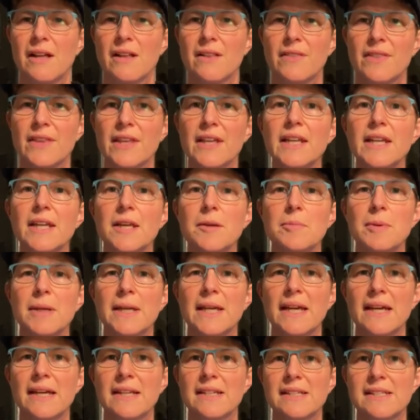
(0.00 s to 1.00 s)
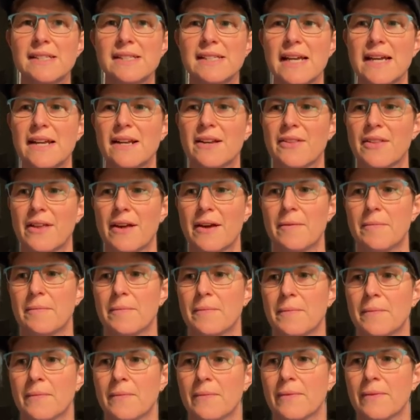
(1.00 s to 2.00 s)
Then he began to say to
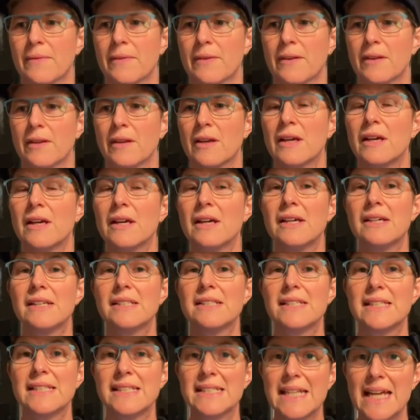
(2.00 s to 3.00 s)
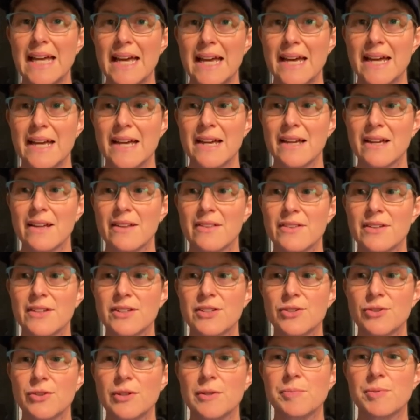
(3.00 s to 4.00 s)
them, "Today this
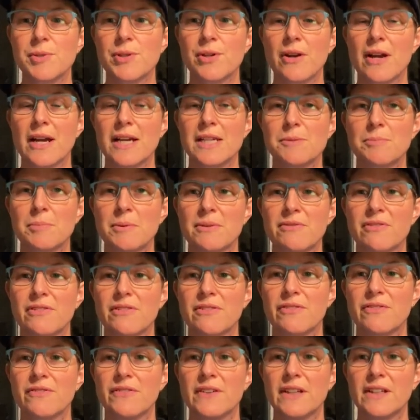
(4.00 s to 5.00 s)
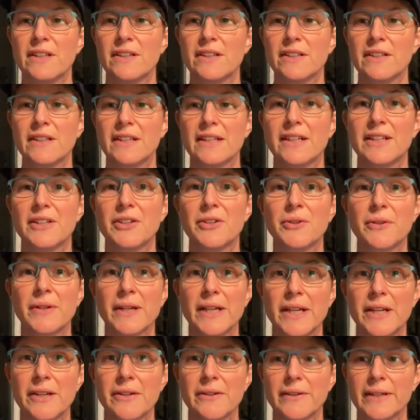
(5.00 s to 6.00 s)
scripture has been fulfilled in your
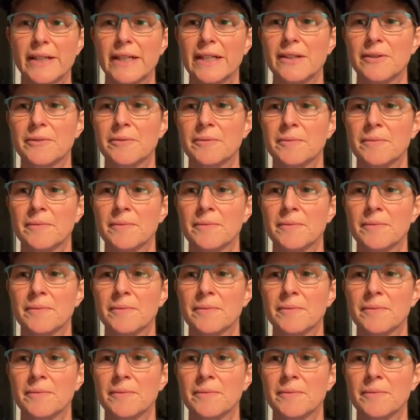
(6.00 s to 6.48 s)
hearing."